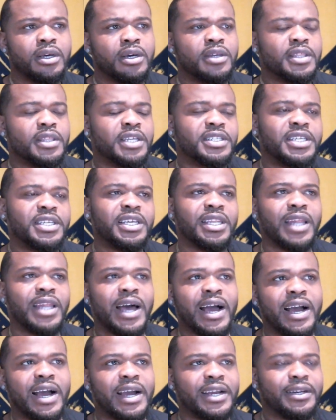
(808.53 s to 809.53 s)

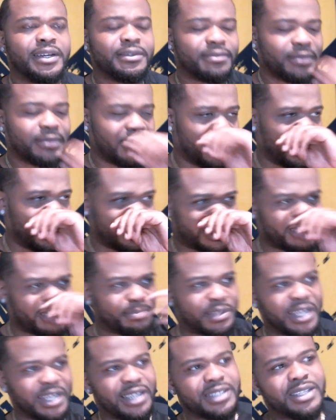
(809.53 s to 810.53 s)
D-line, and some
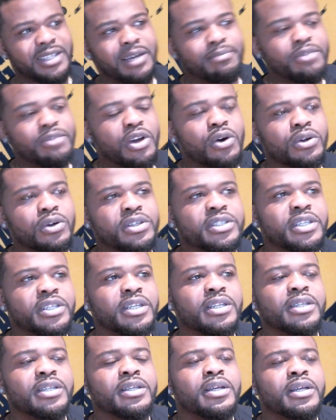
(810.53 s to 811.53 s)
things I'm
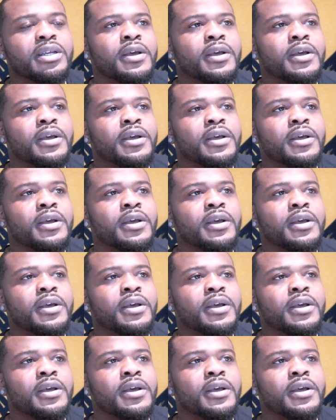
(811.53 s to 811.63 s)
noticing.